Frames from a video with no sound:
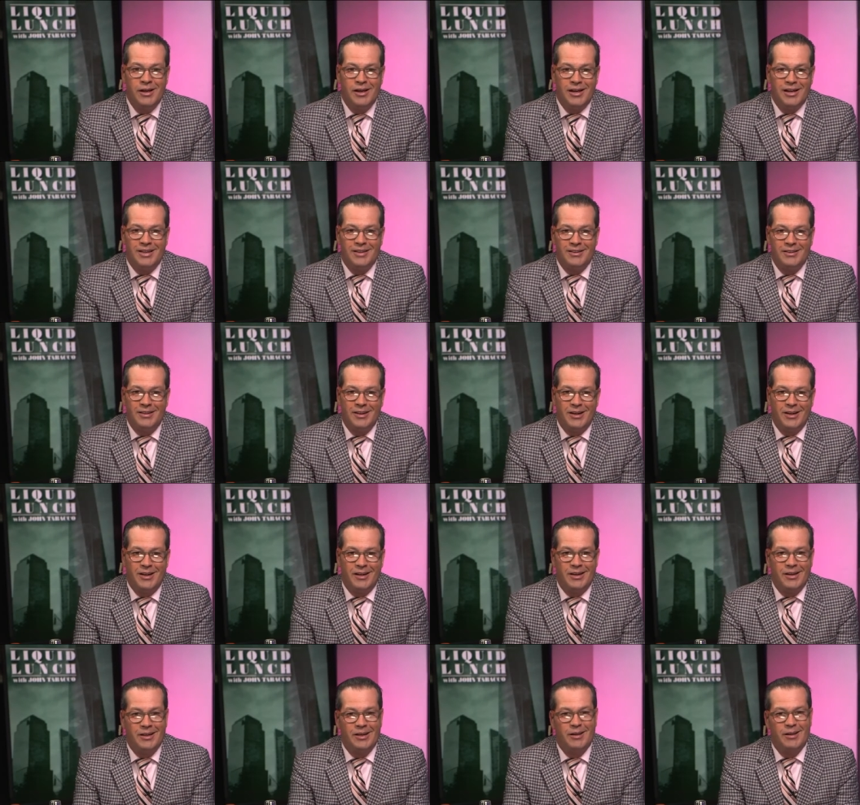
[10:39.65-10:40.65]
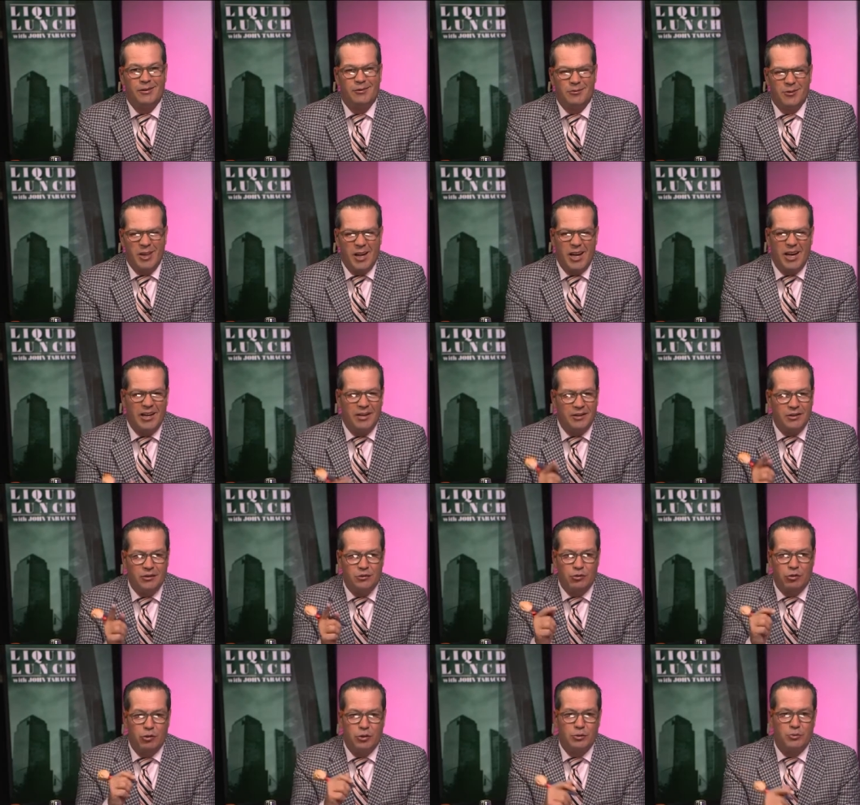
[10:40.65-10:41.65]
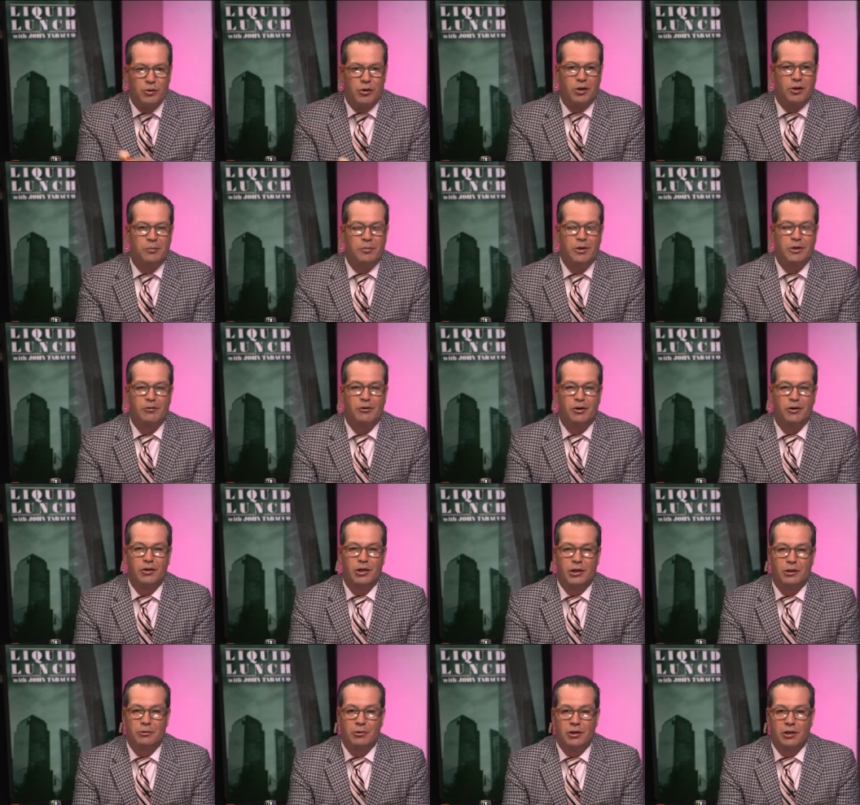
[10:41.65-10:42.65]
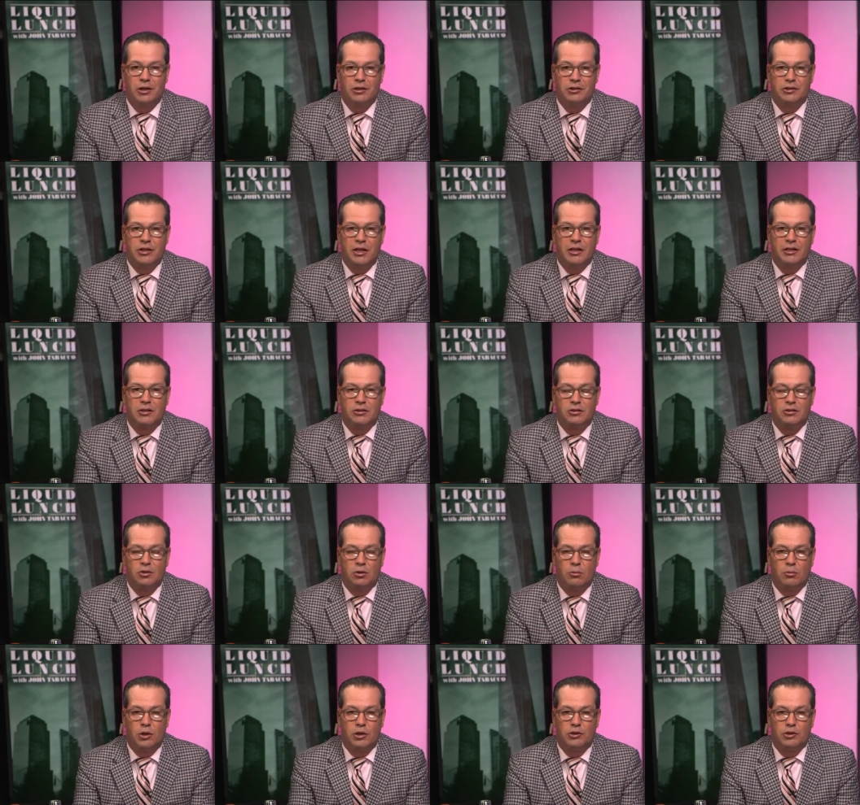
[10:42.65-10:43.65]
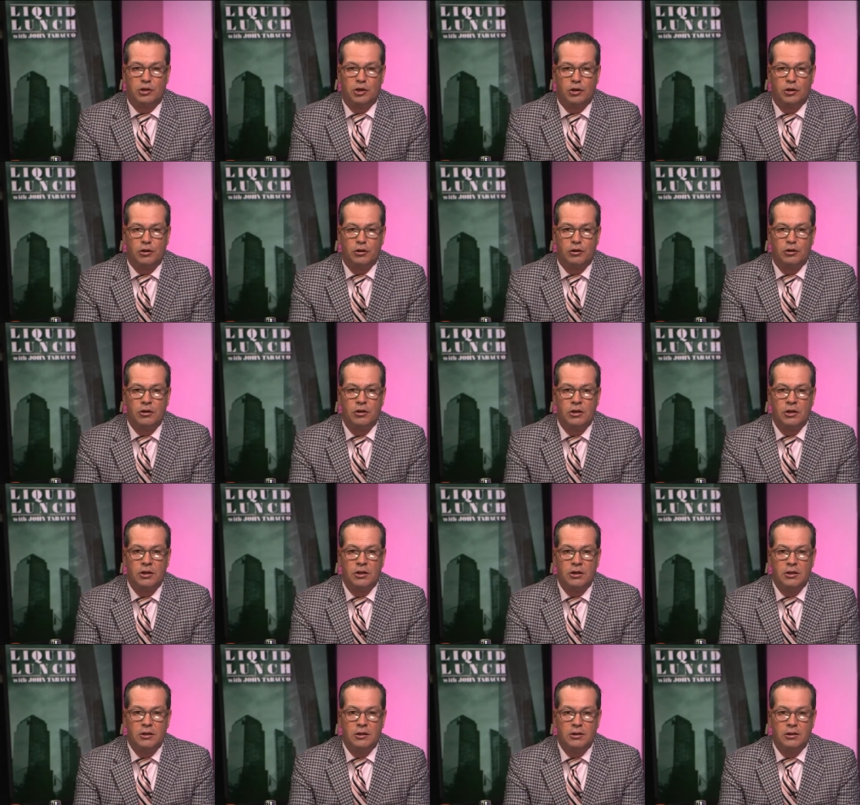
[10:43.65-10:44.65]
And uh, if not, you're always welcome here on Liquid Lunch. Thank you so much, Colonel. Thank you.